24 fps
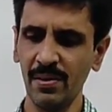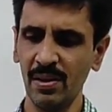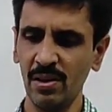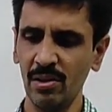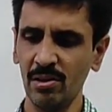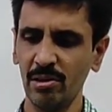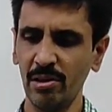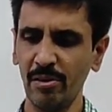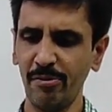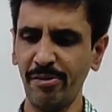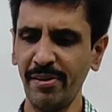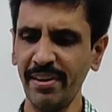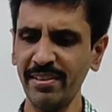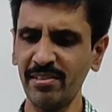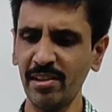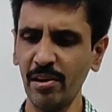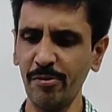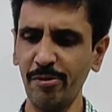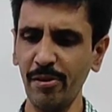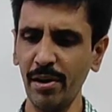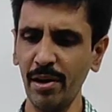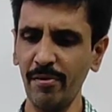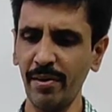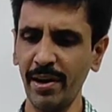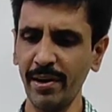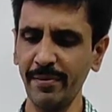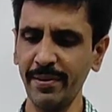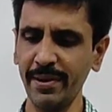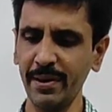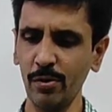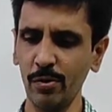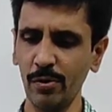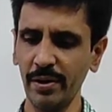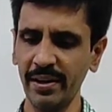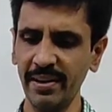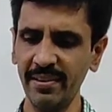So first of all, what we
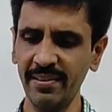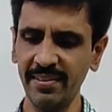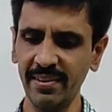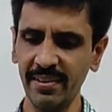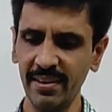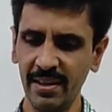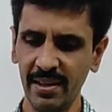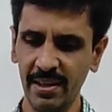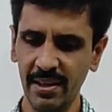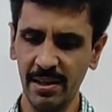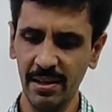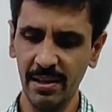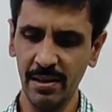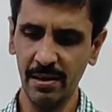do is,